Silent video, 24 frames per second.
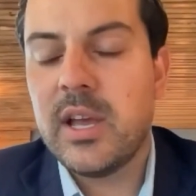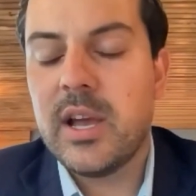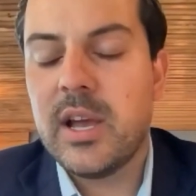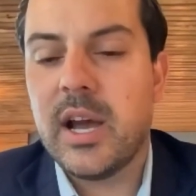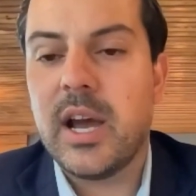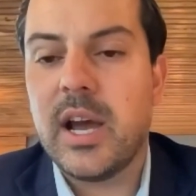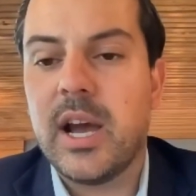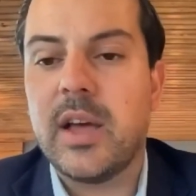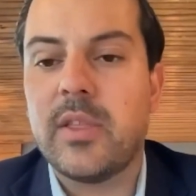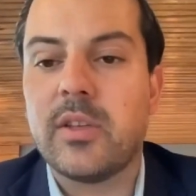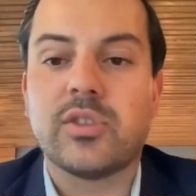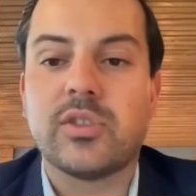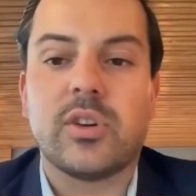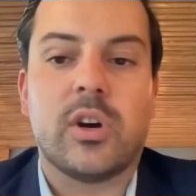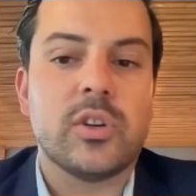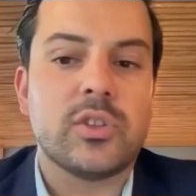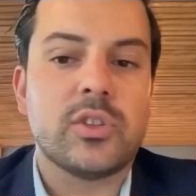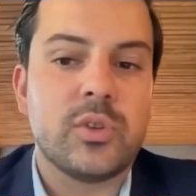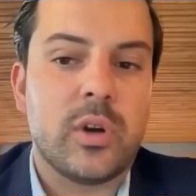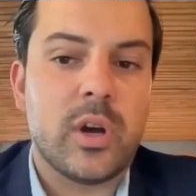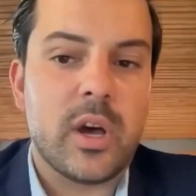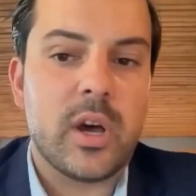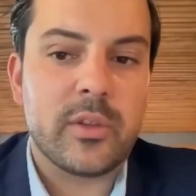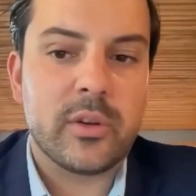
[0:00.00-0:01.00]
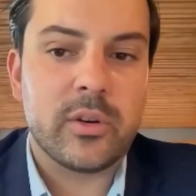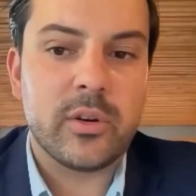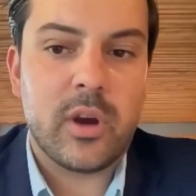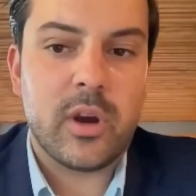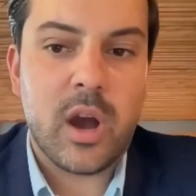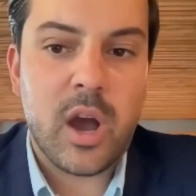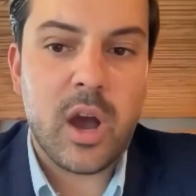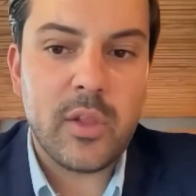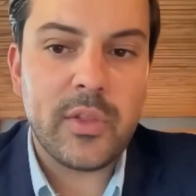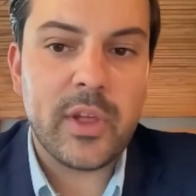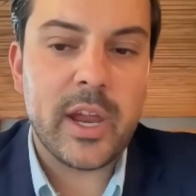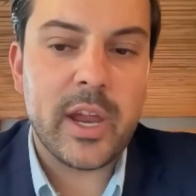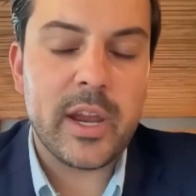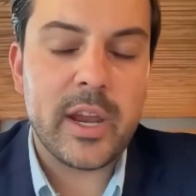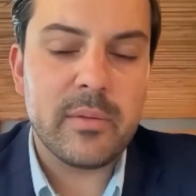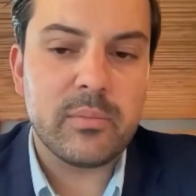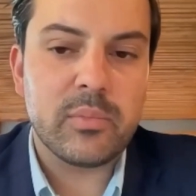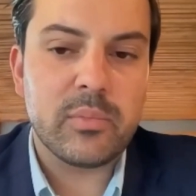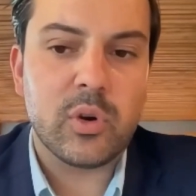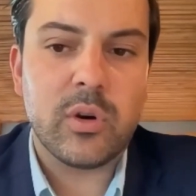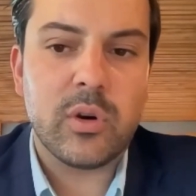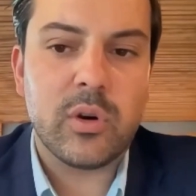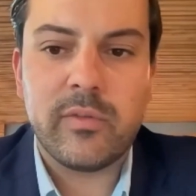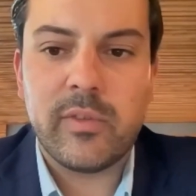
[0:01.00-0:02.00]
There's also other online
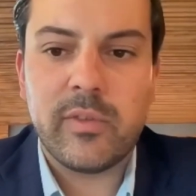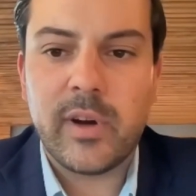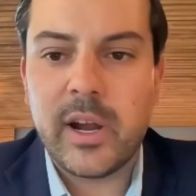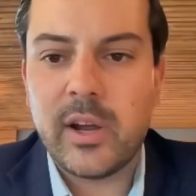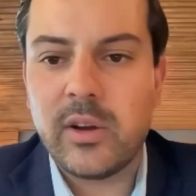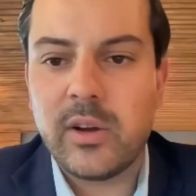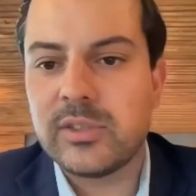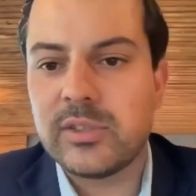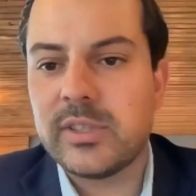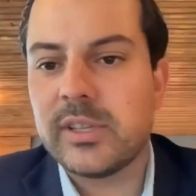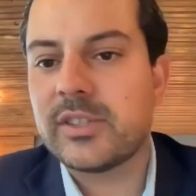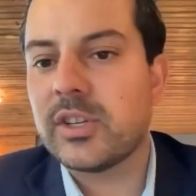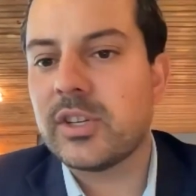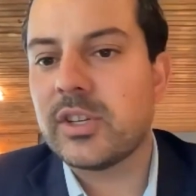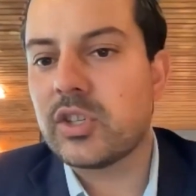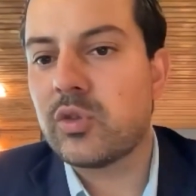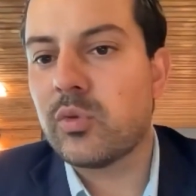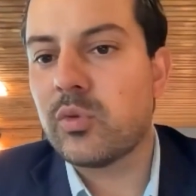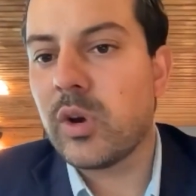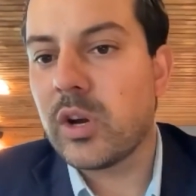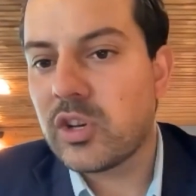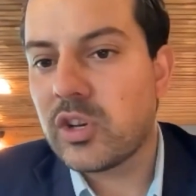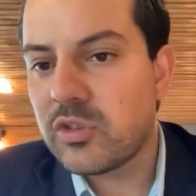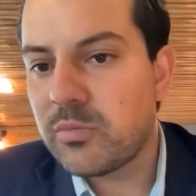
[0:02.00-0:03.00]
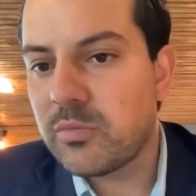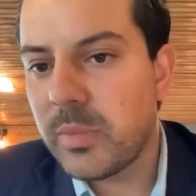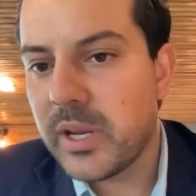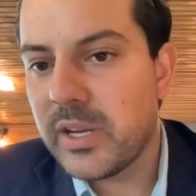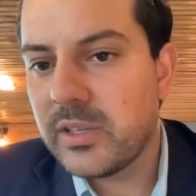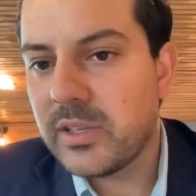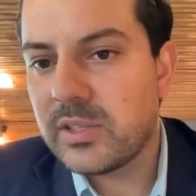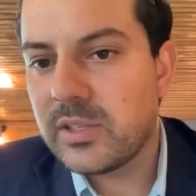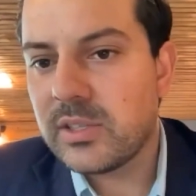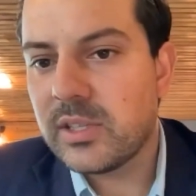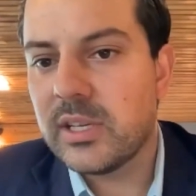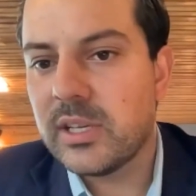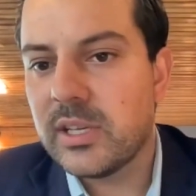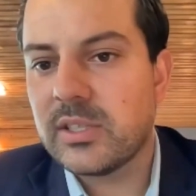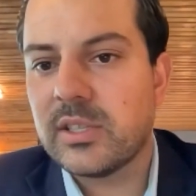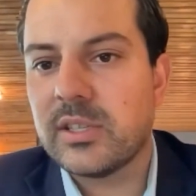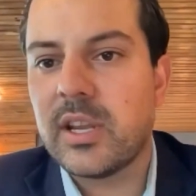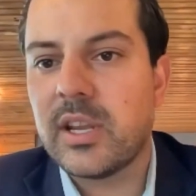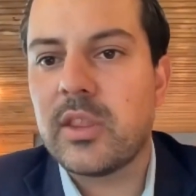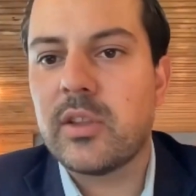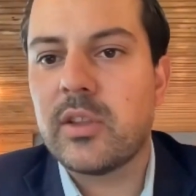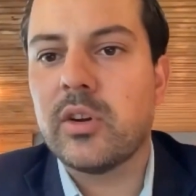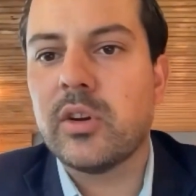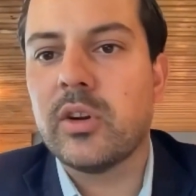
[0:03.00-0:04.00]
profiles, such as Crunchbase is
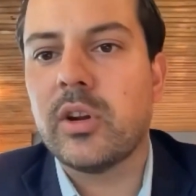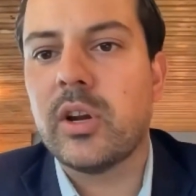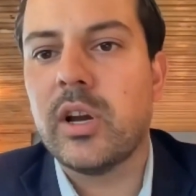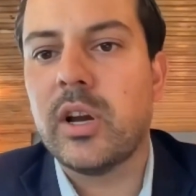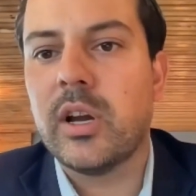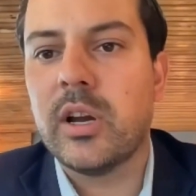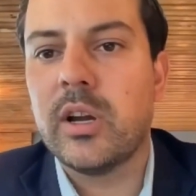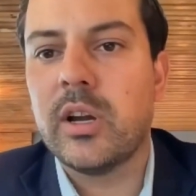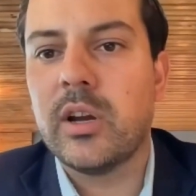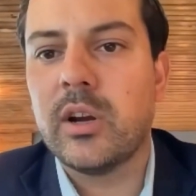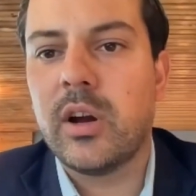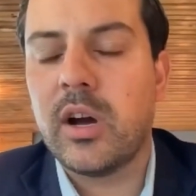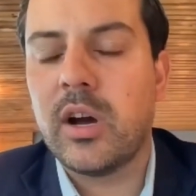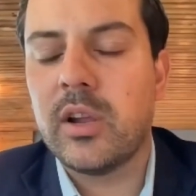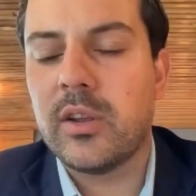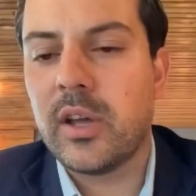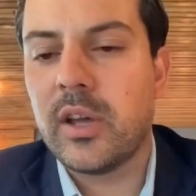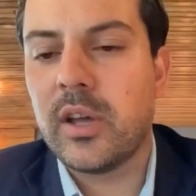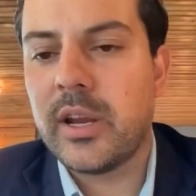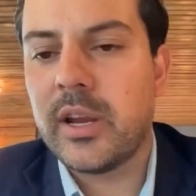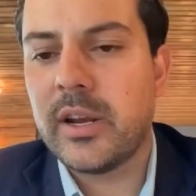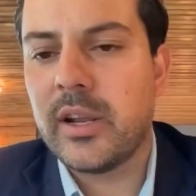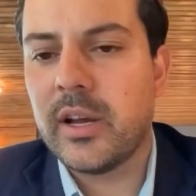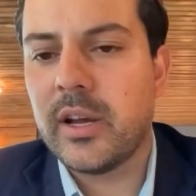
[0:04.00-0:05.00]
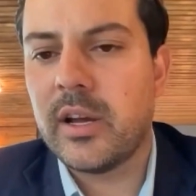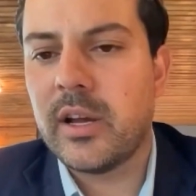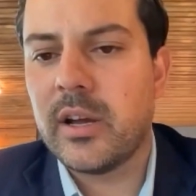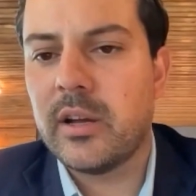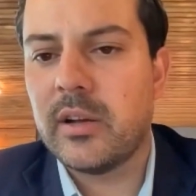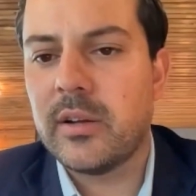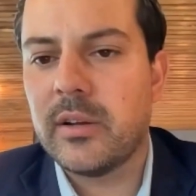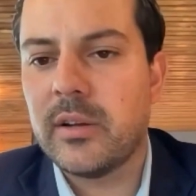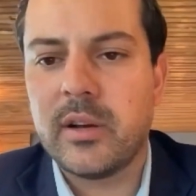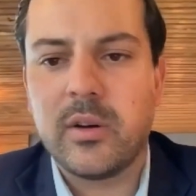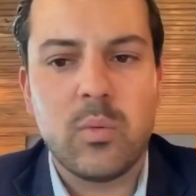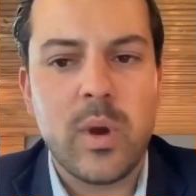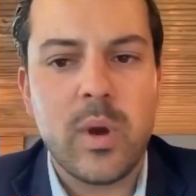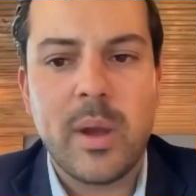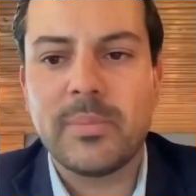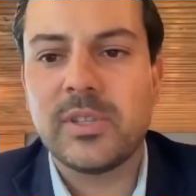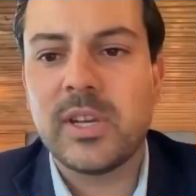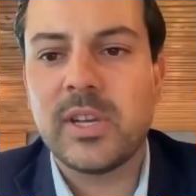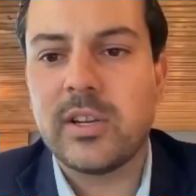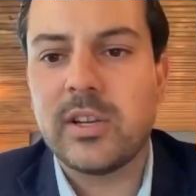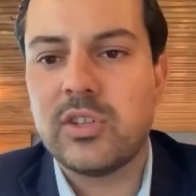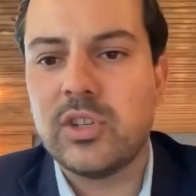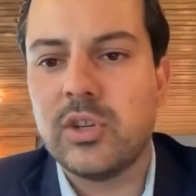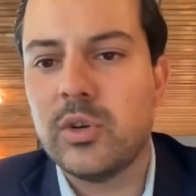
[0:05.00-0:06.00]
another online
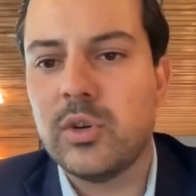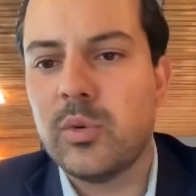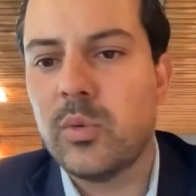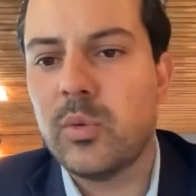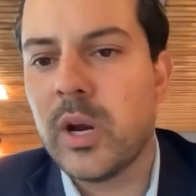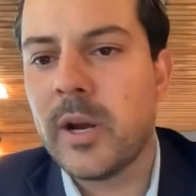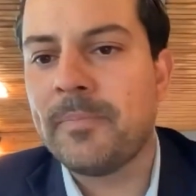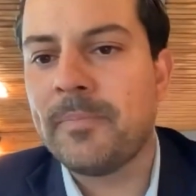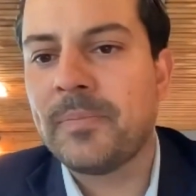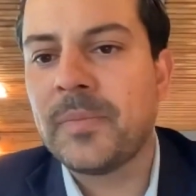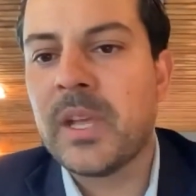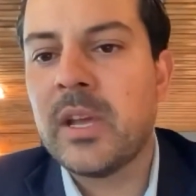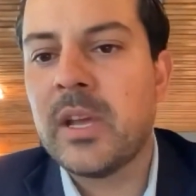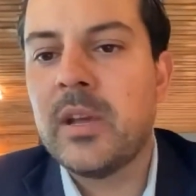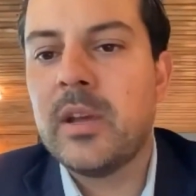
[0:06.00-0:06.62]
website too, where